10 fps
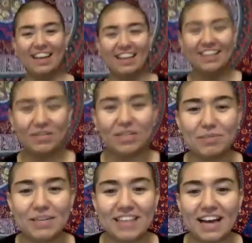Which
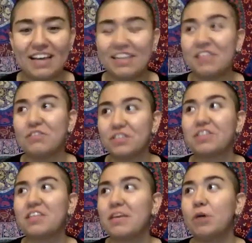means that he'll
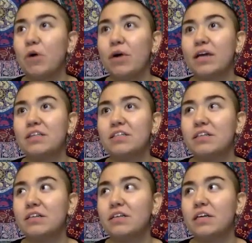just keep going
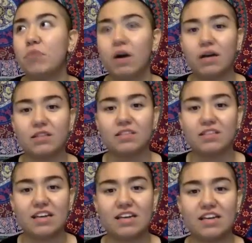until he rots.
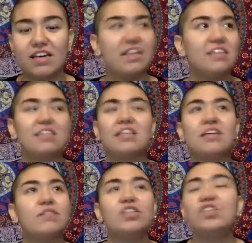Like he doesn't give
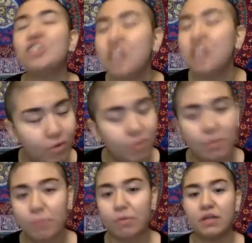a shit about what
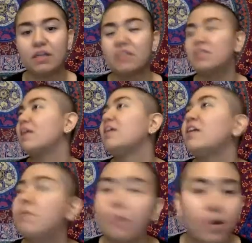people think. He's gonna
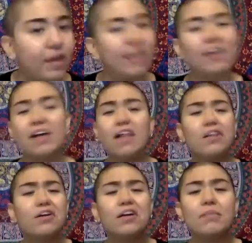keep going. And
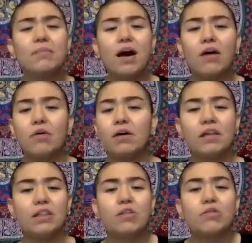look at him now.
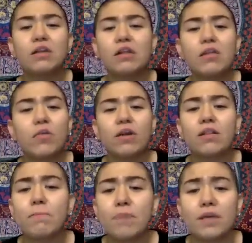They're literally one of the
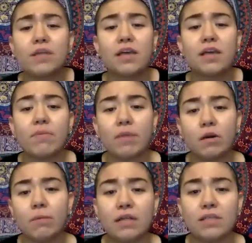biggest heavy metal
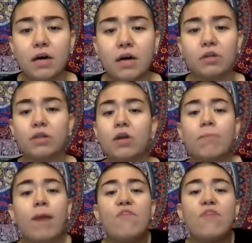bands out there. They're
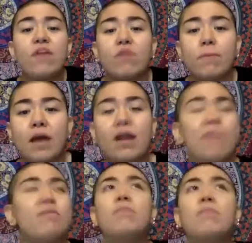my favorite band. I've
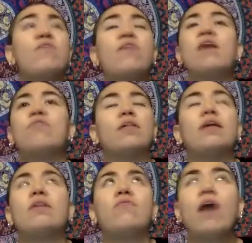been a fan for like
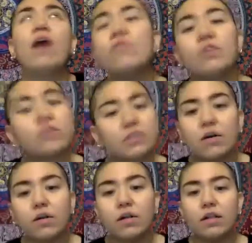5 years
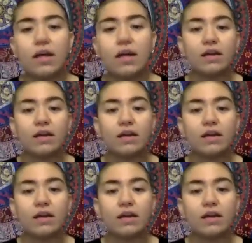now. Like